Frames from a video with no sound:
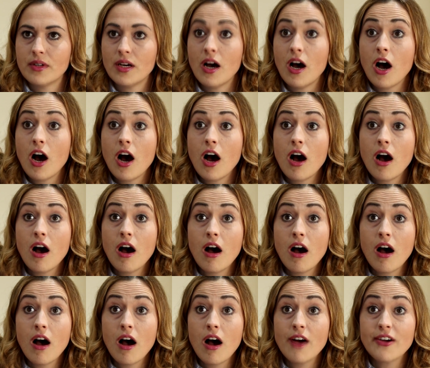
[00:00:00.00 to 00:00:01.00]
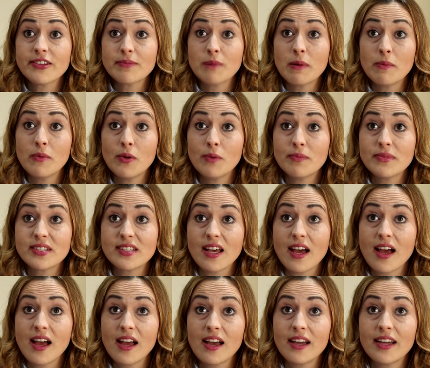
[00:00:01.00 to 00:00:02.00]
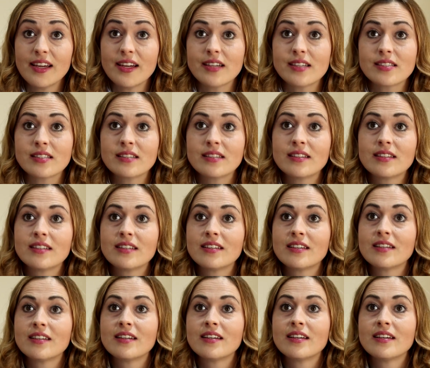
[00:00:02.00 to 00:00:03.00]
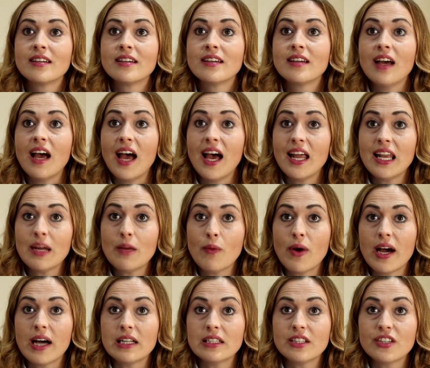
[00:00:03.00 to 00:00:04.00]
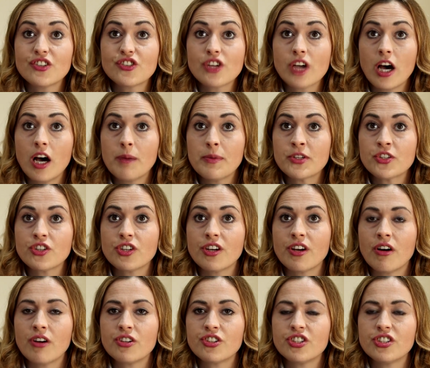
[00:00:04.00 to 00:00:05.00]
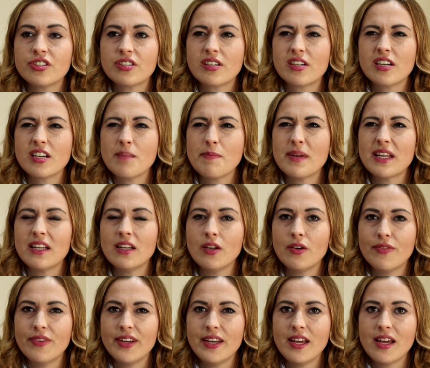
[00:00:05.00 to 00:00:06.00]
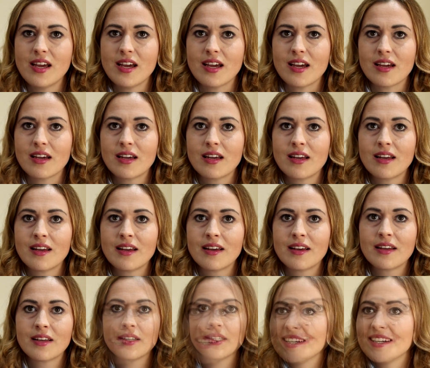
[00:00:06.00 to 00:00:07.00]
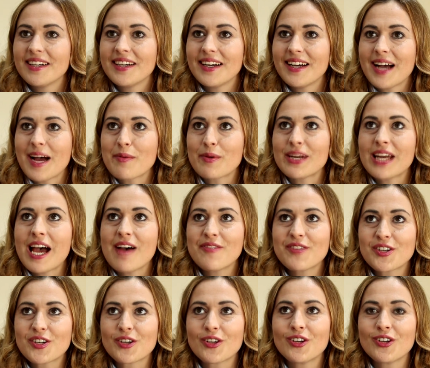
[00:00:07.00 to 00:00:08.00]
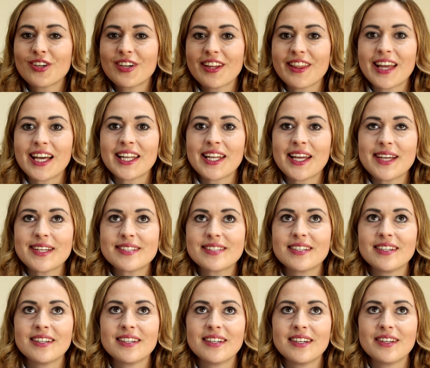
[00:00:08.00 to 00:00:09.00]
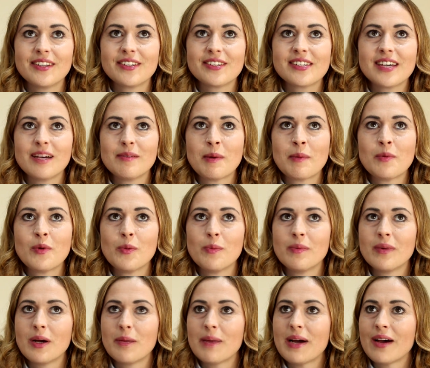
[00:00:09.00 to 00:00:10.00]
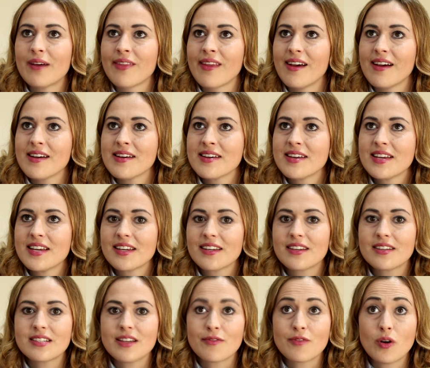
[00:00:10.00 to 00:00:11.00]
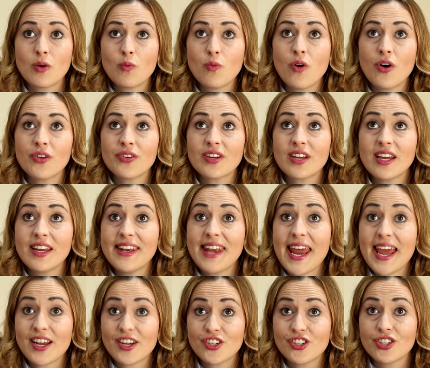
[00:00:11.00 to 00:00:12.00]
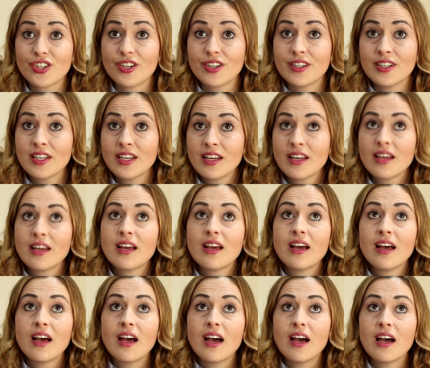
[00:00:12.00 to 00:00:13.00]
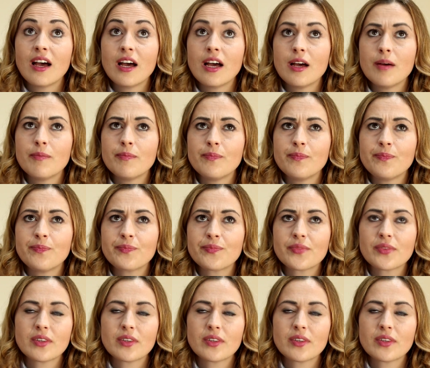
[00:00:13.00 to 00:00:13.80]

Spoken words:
Oh, it's my mum's side. Halliwell and Derbyshire. Oh, she's going to be loving it. I'm going to have a good look at that later and tell my mum about that, because I've got one connection. I've